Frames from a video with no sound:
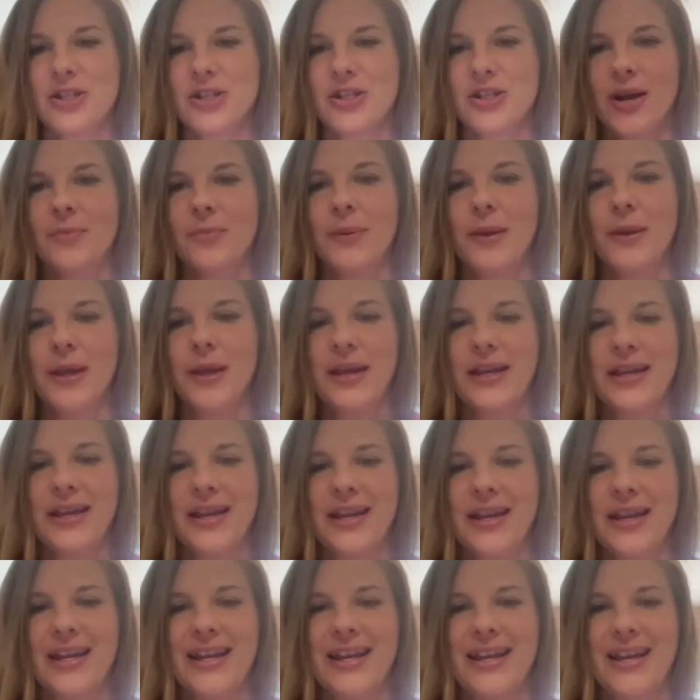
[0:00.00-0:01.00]
jump in
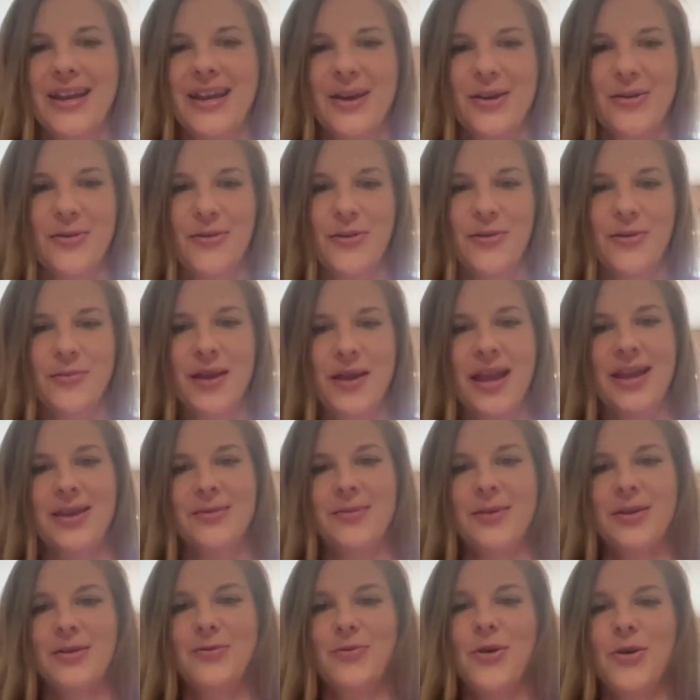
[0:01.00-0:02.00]
and hear from
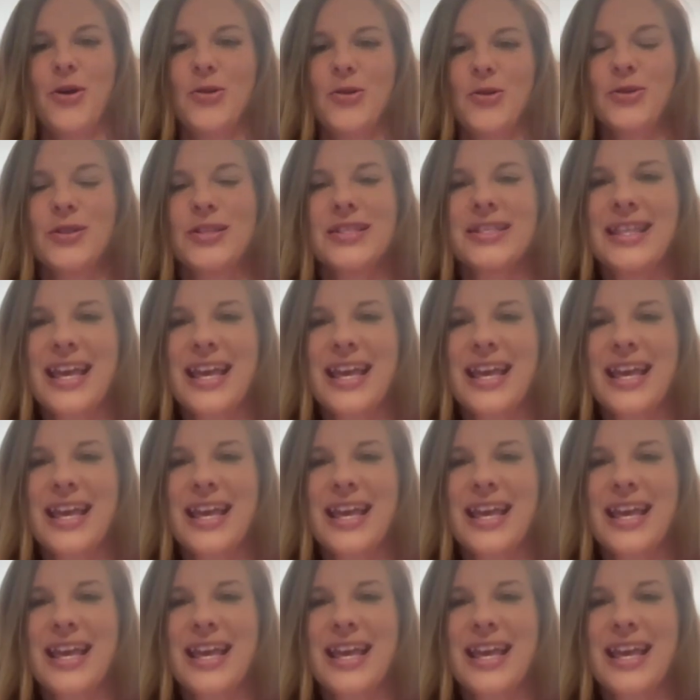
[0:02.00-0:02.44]
Amy Rose.